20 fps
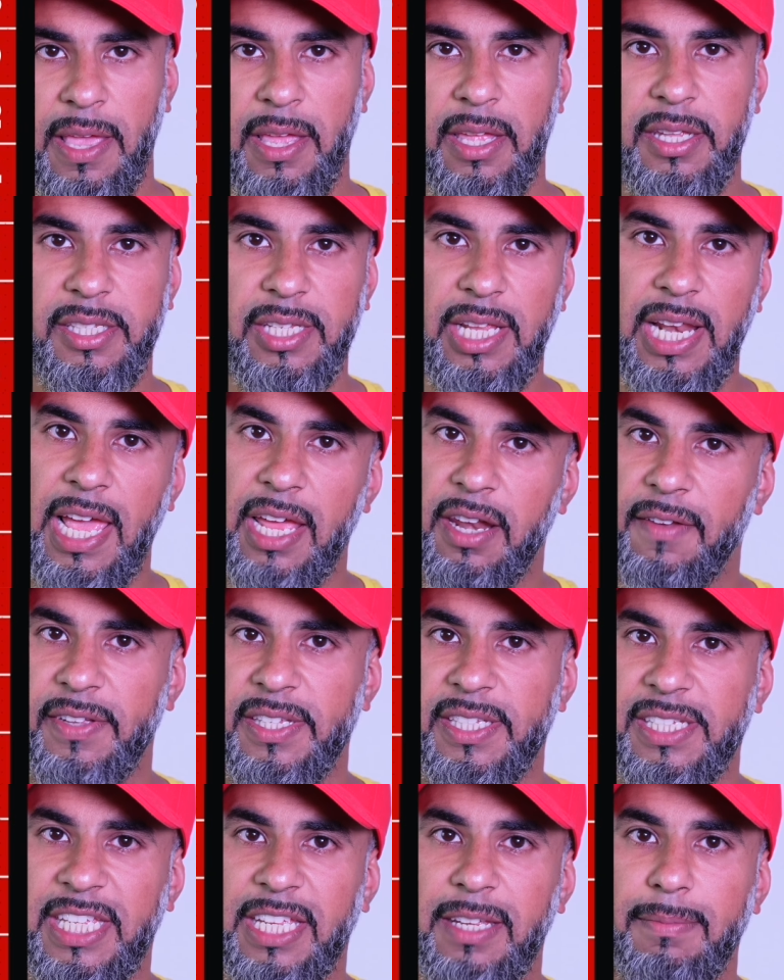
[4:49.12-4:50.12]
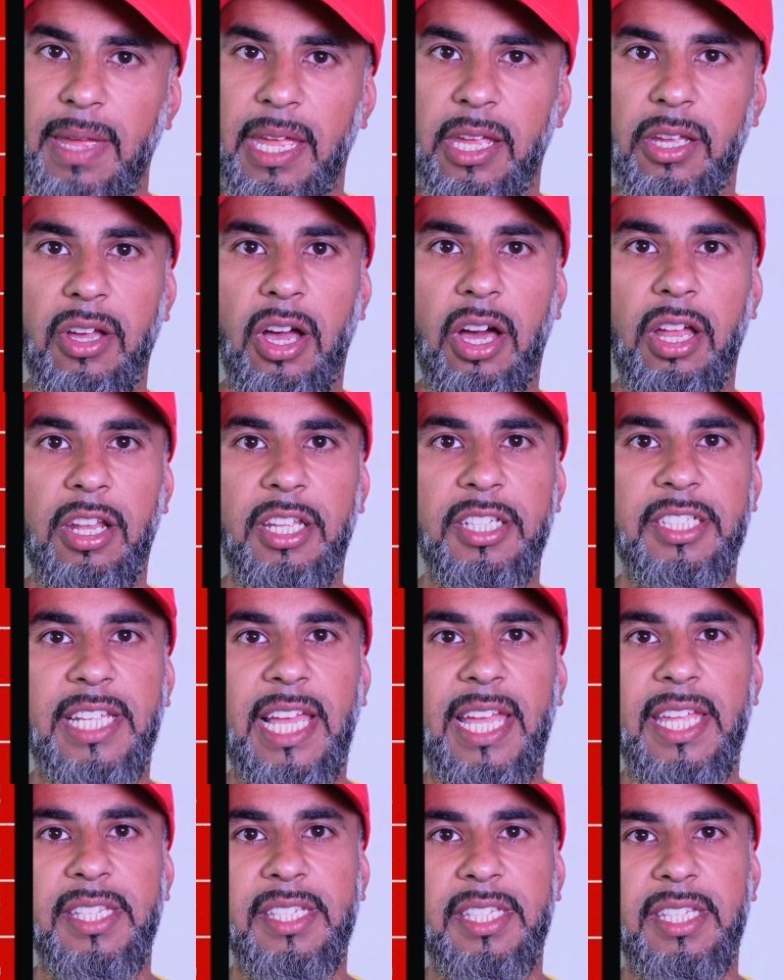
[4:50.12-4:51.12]
Still ahead of his teammate Carlos
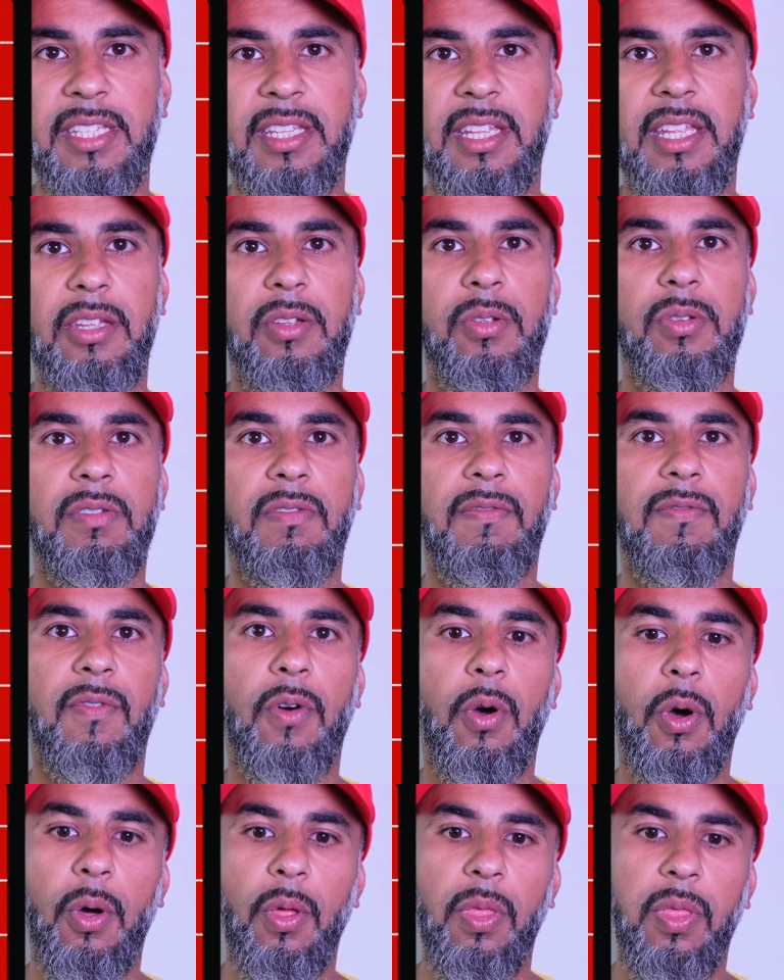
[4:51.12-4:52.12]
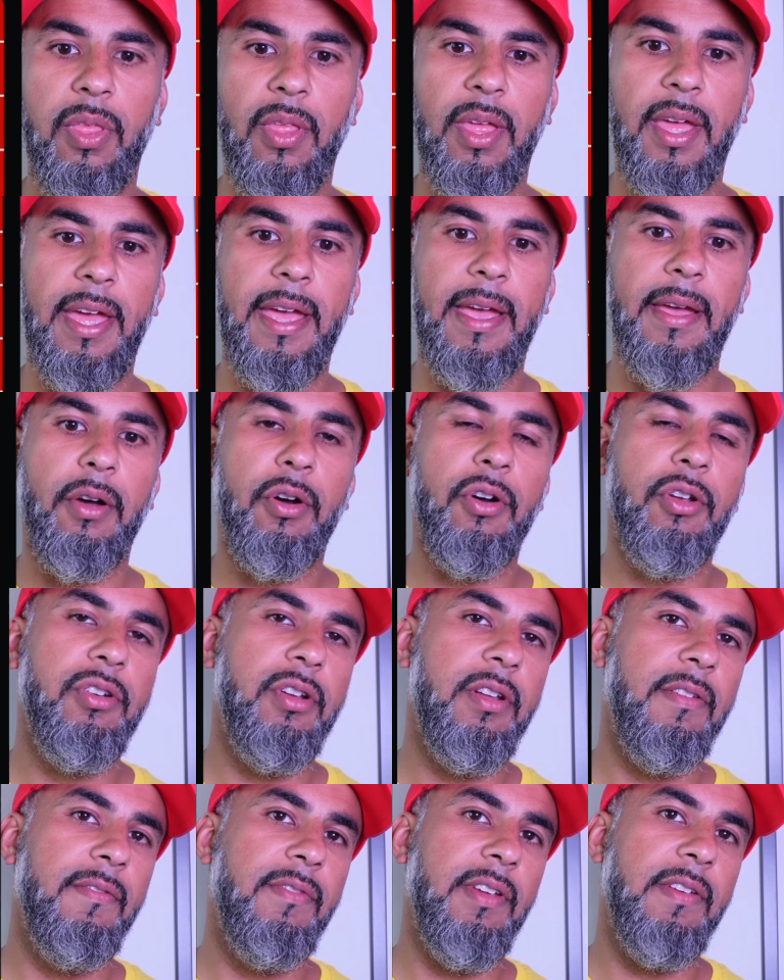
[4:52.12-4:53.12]
Sainz, who's 4th,
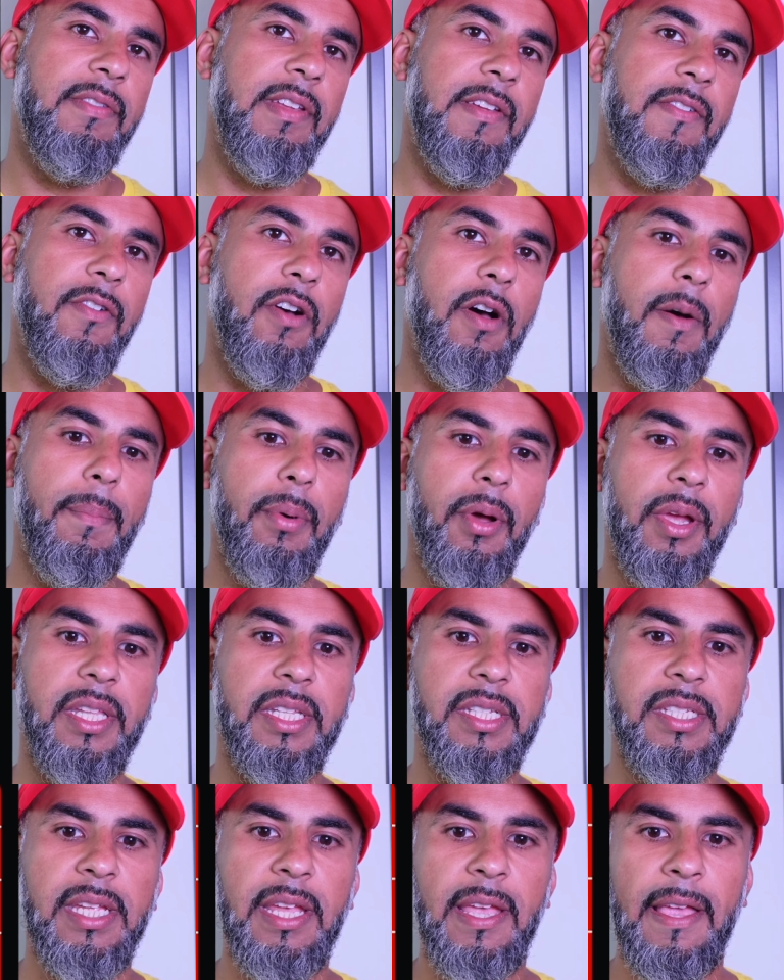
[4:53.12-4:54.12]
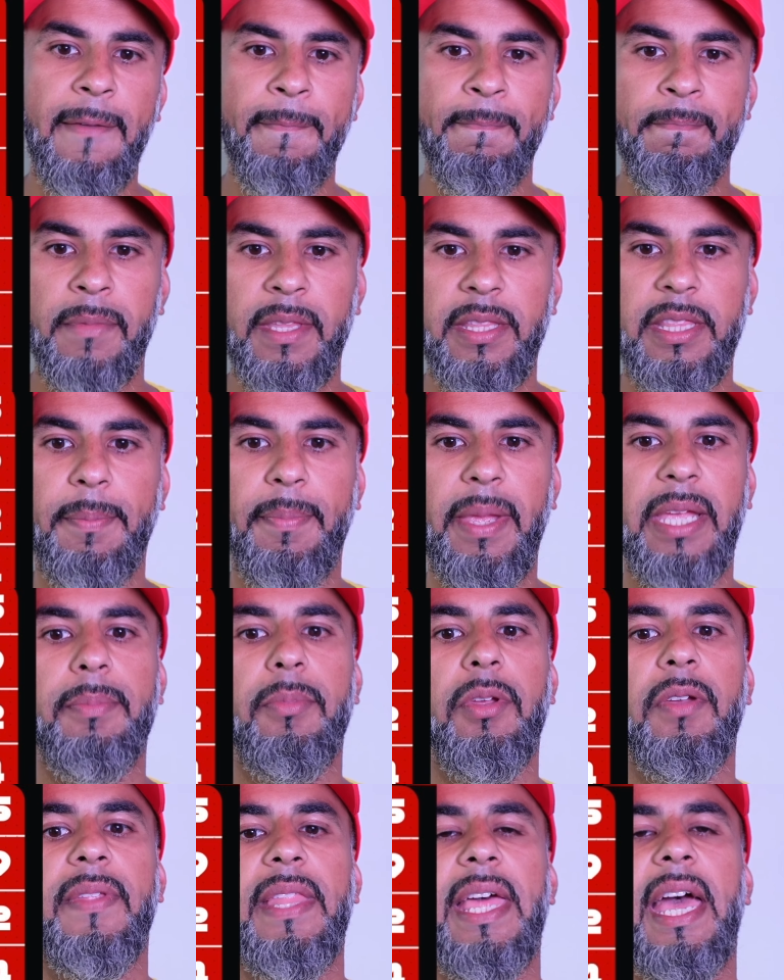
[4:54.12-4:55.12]
154 points. The big
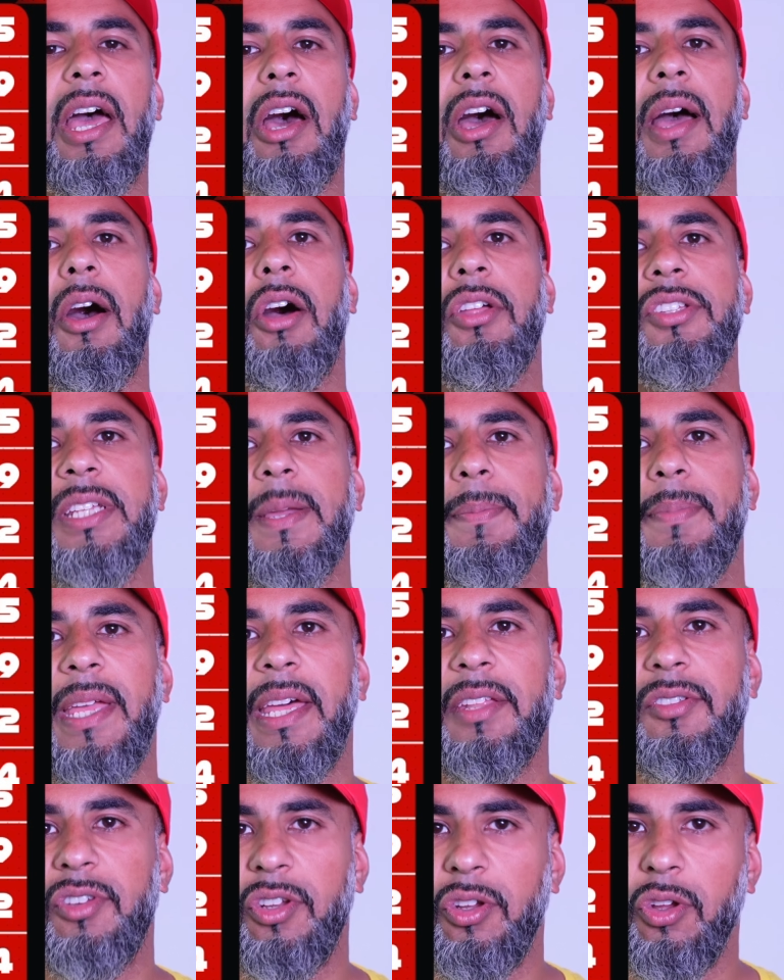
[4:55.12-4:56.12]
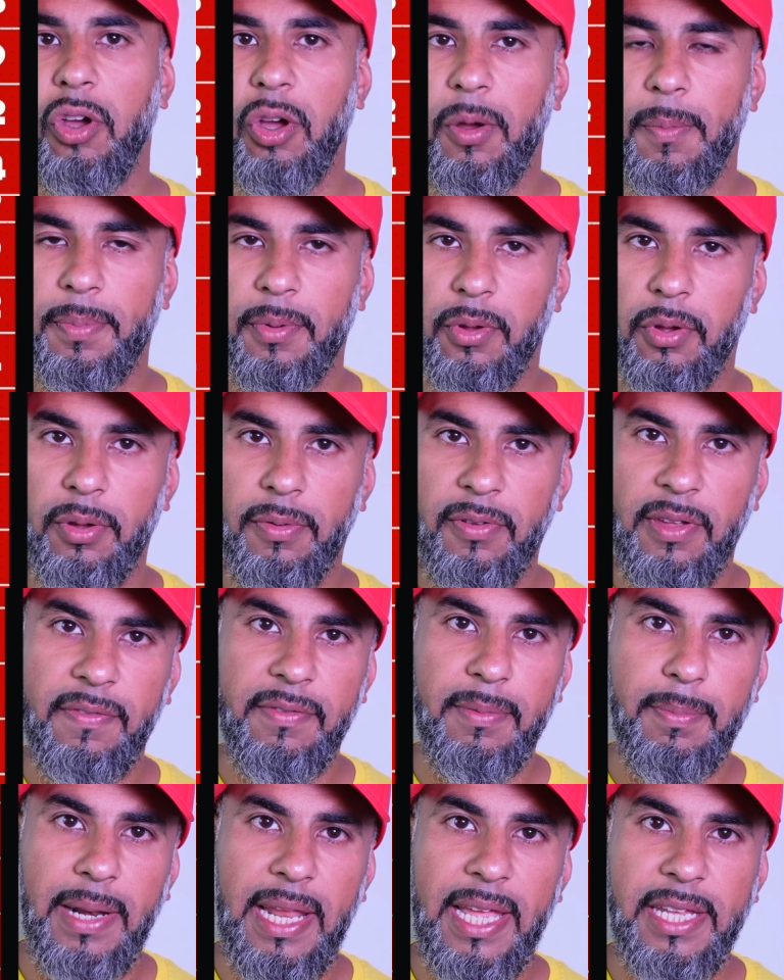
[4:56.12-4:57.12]
mover there, Oscar Piastri up
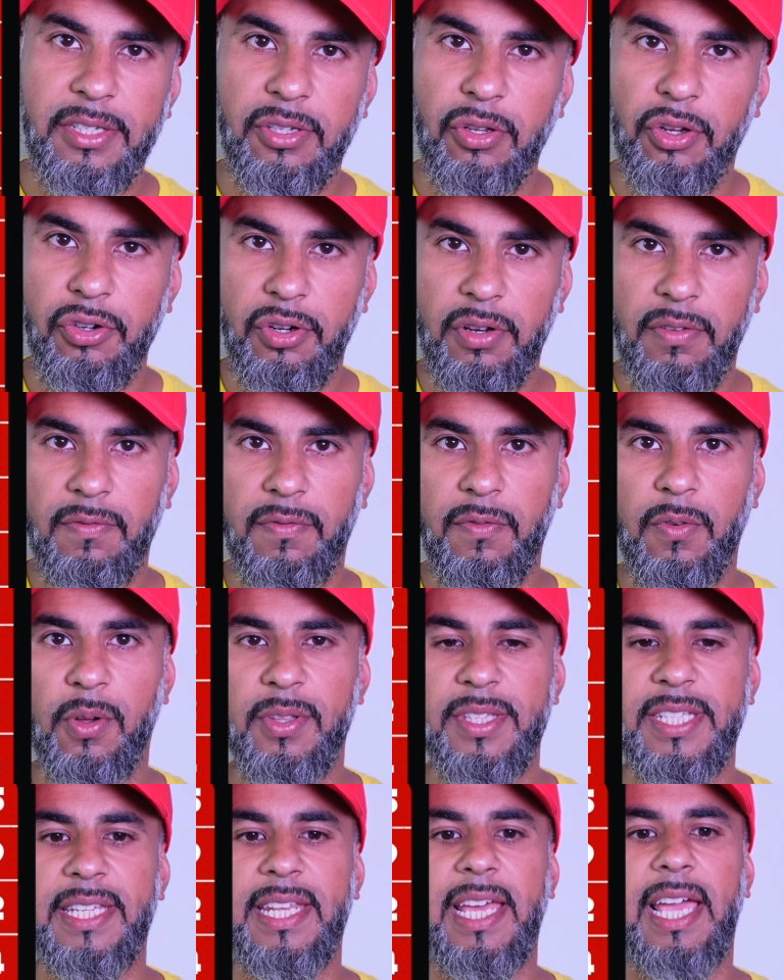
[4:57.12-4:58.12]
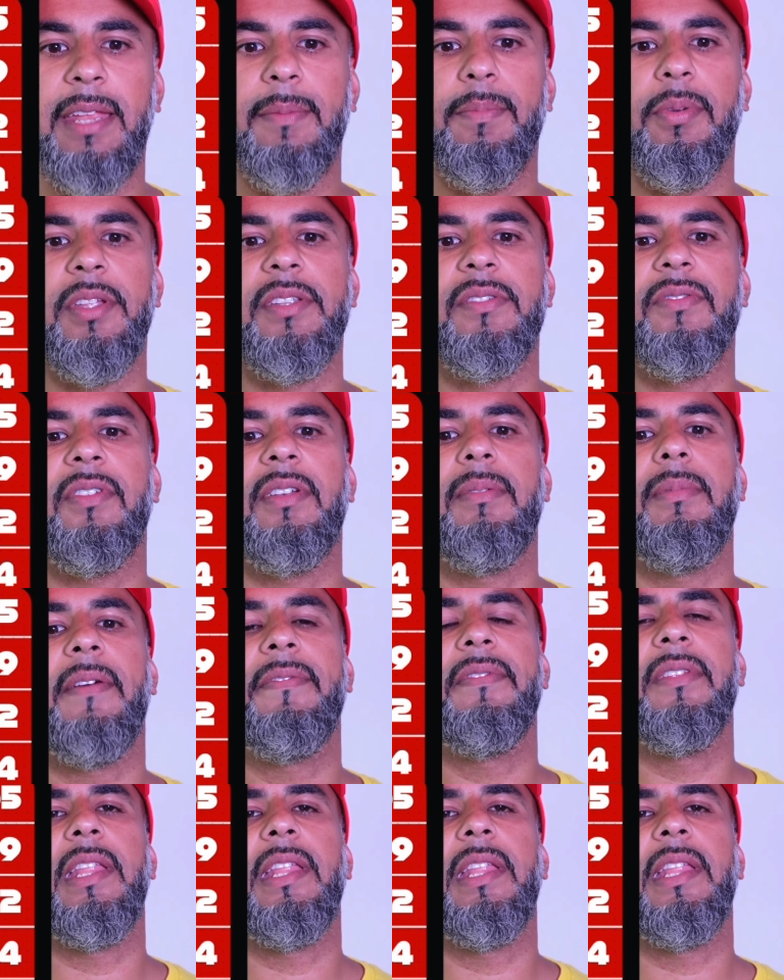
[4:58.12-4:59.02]
5th place, 149 points for him after